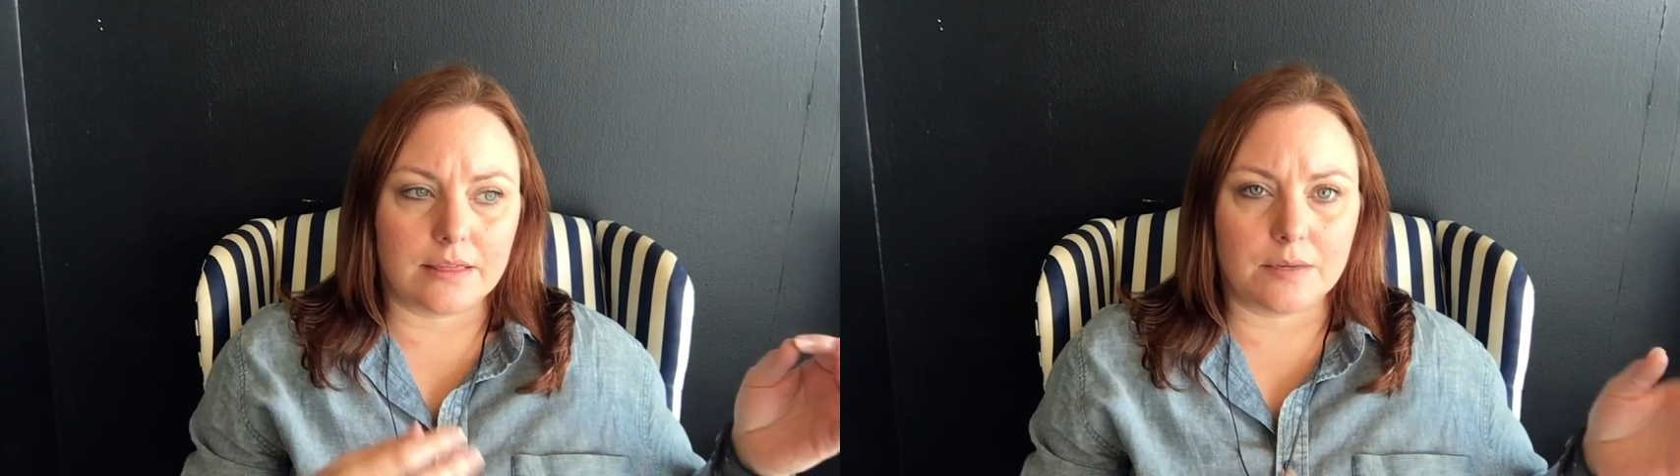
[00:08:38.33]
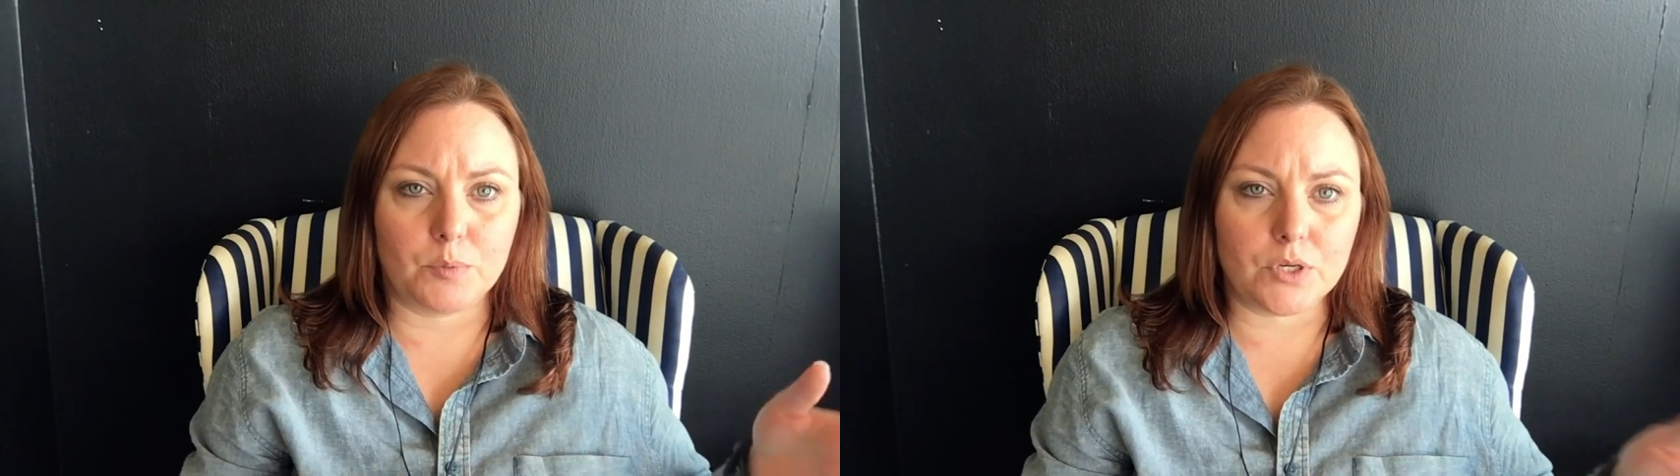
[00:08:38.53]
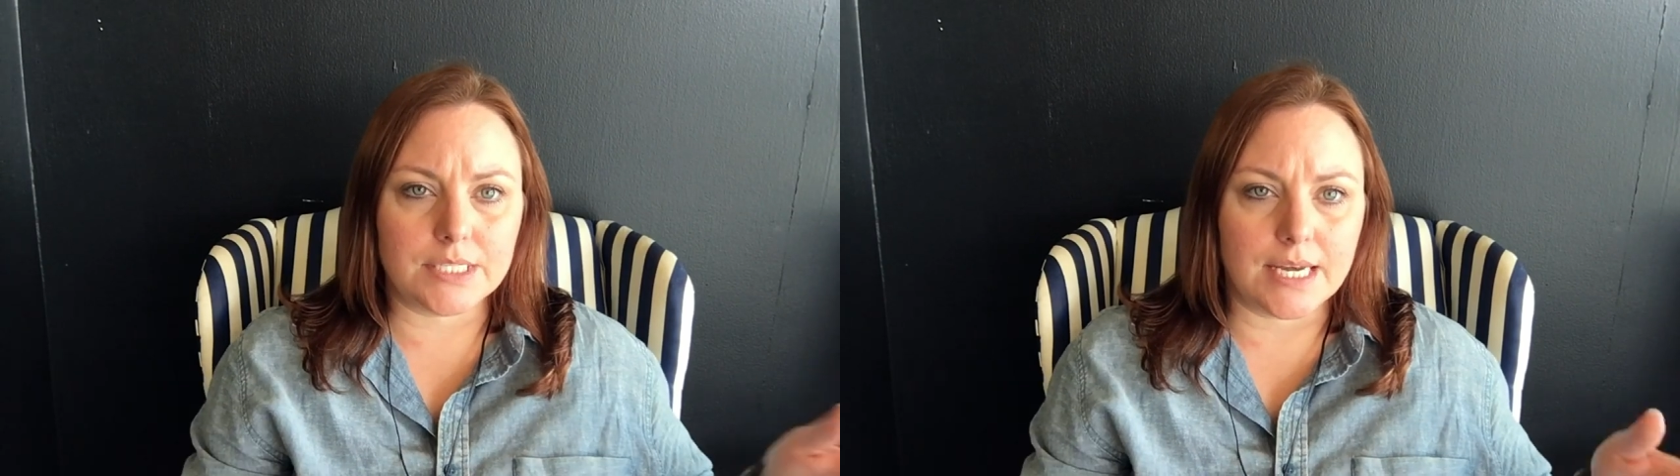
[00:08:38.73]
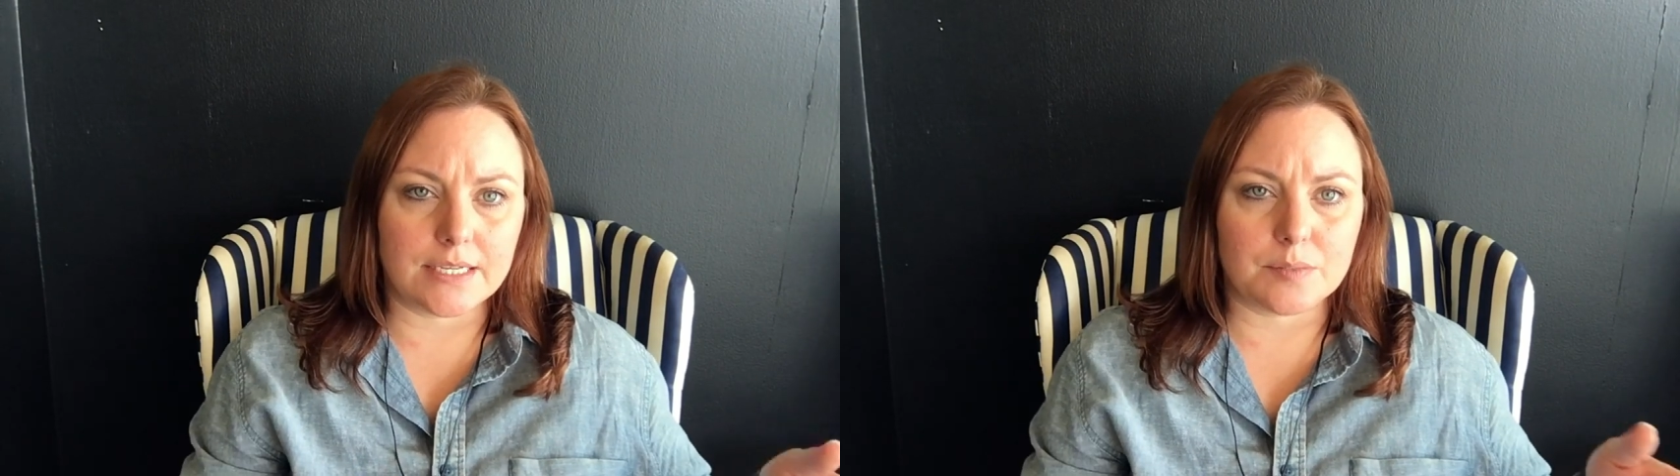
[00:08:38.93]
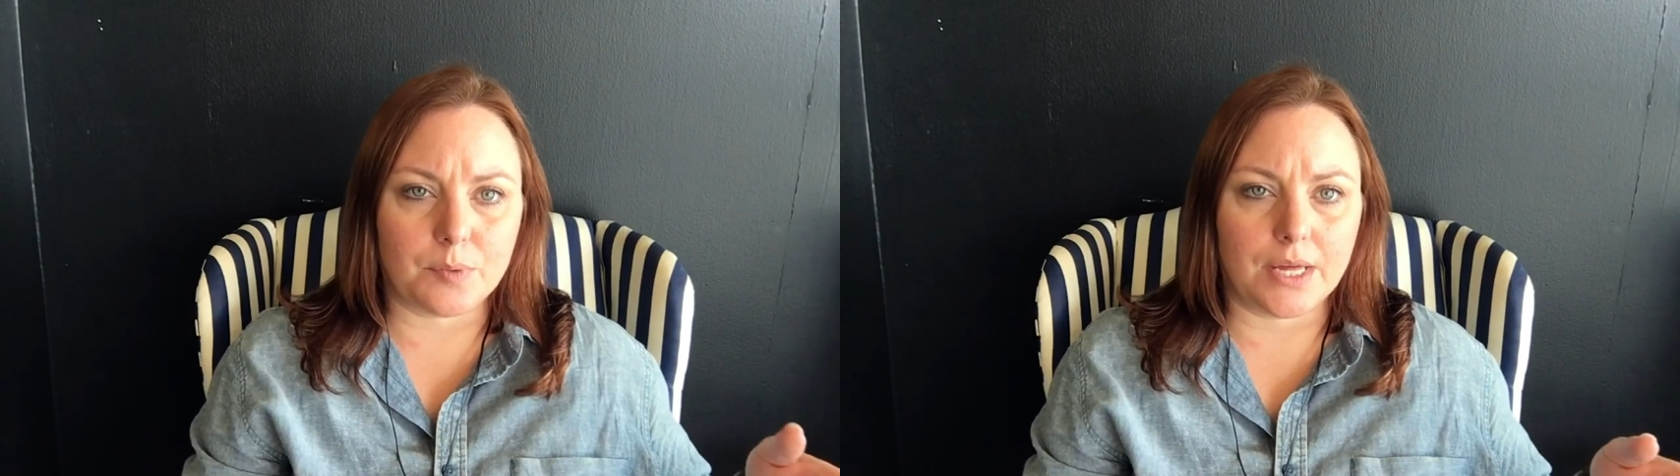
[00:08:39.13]
The book
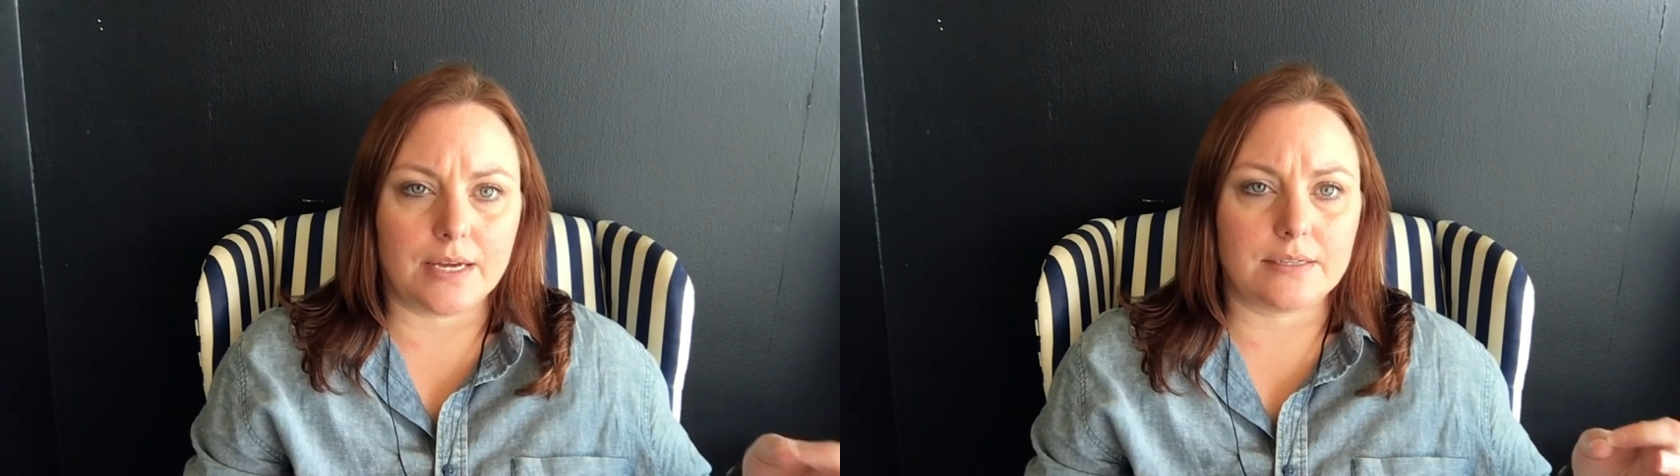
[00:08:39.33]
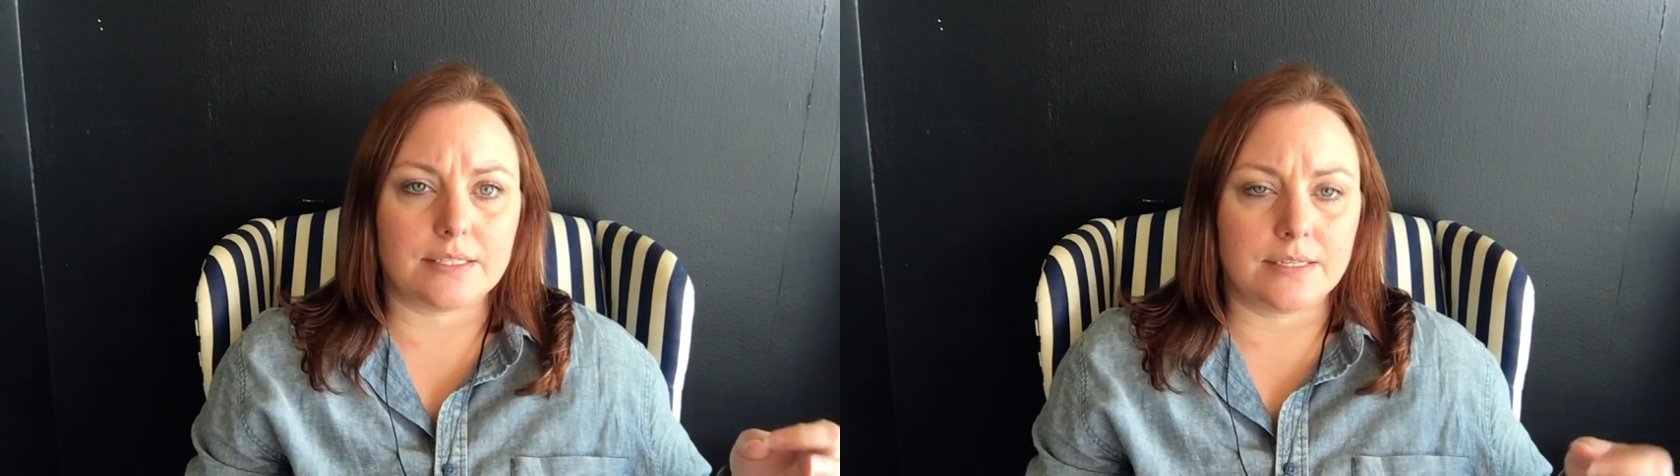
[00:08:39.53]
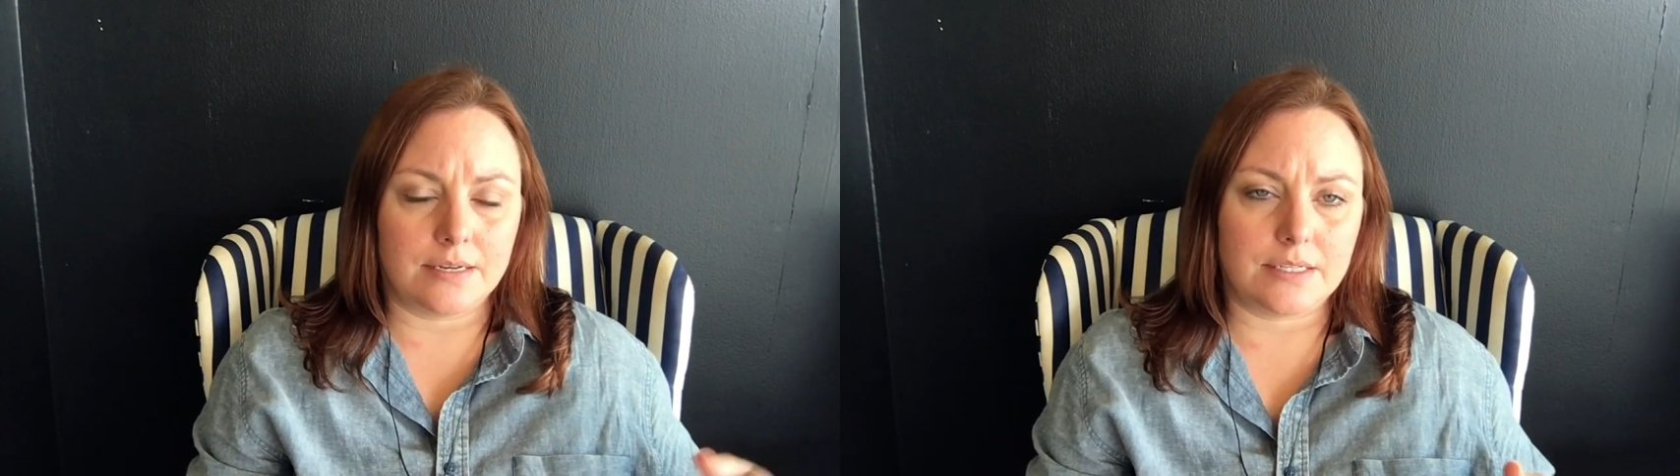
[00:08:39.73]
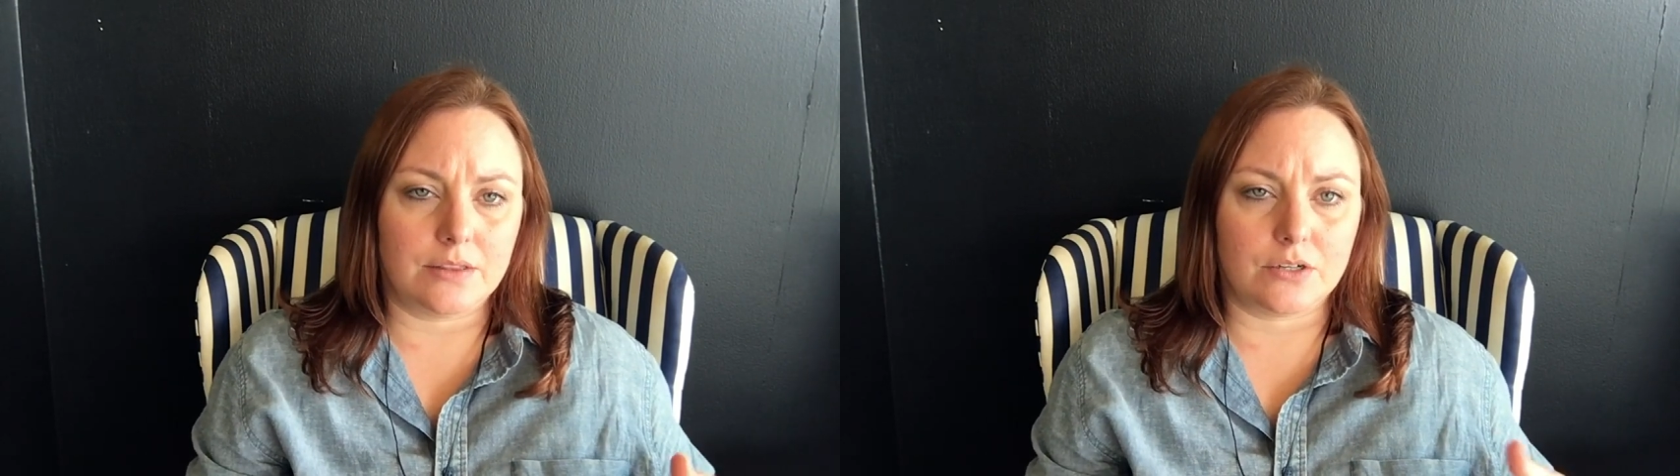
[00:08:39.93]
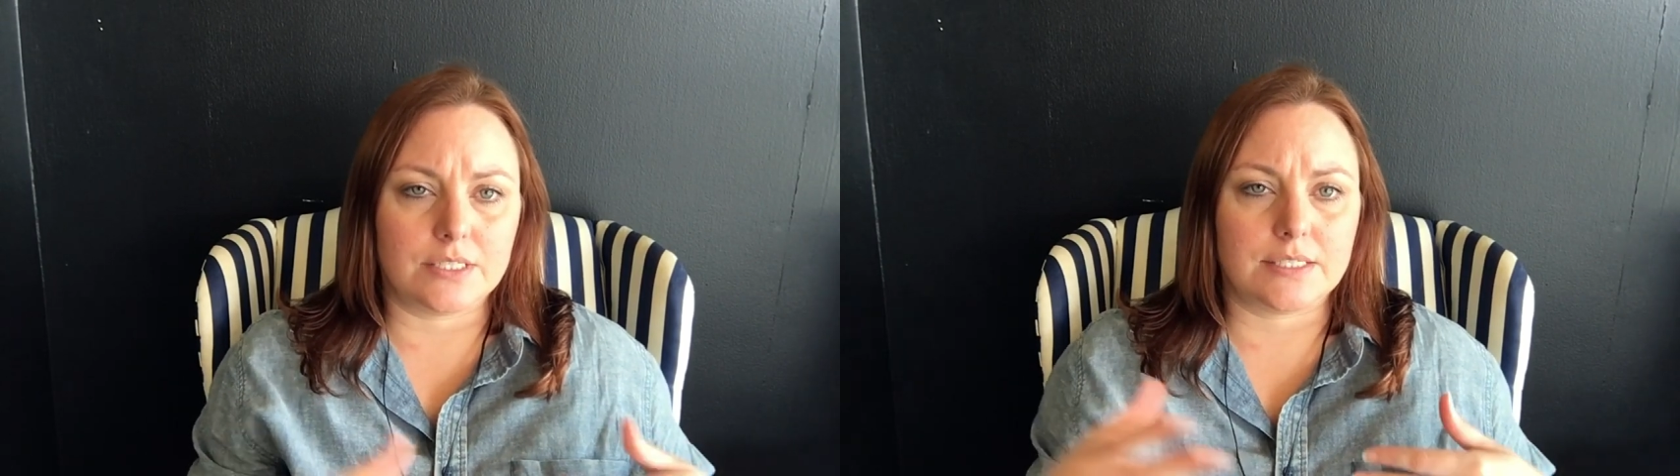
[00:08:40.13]
takes place in
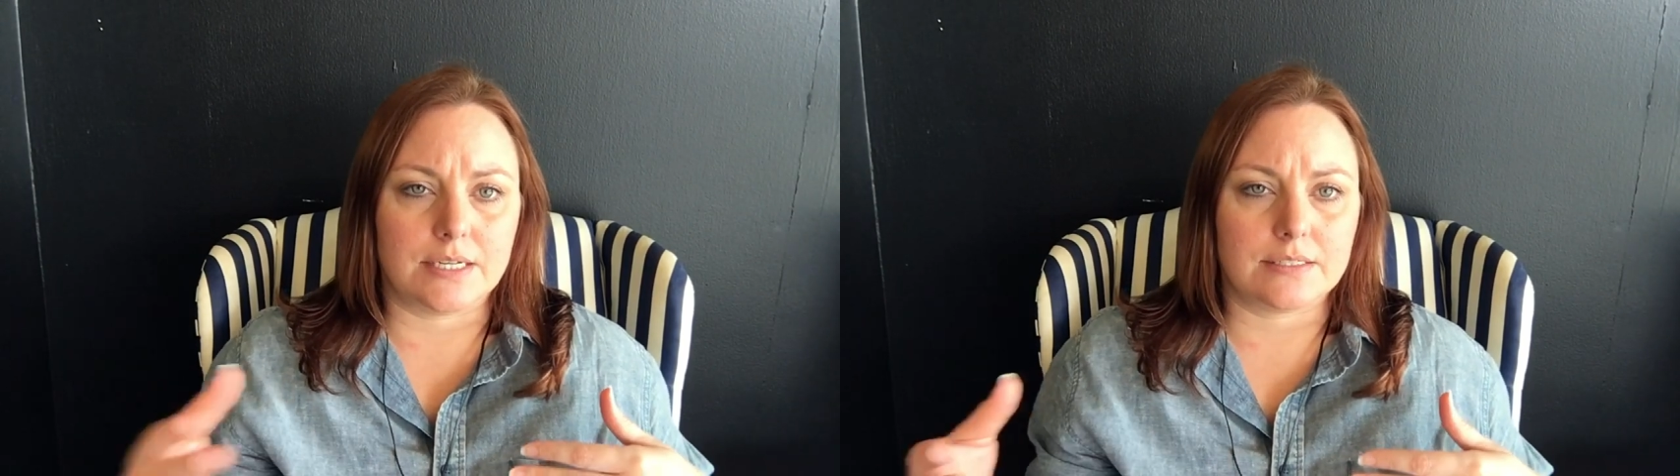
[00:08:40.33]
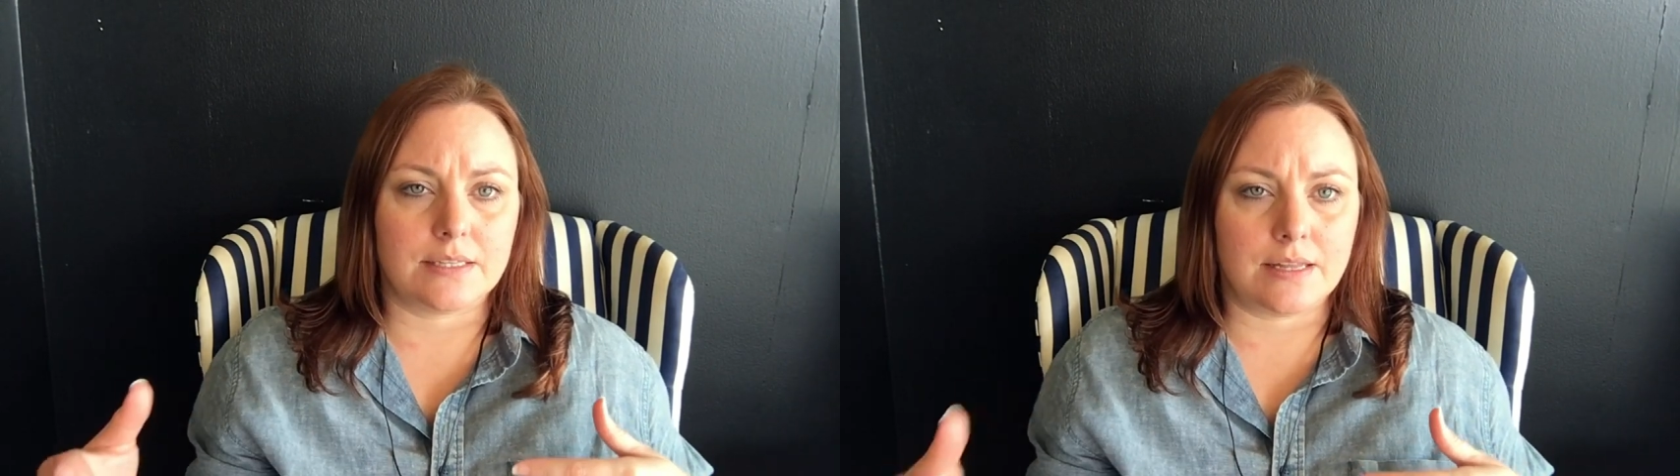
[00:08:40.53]
1936,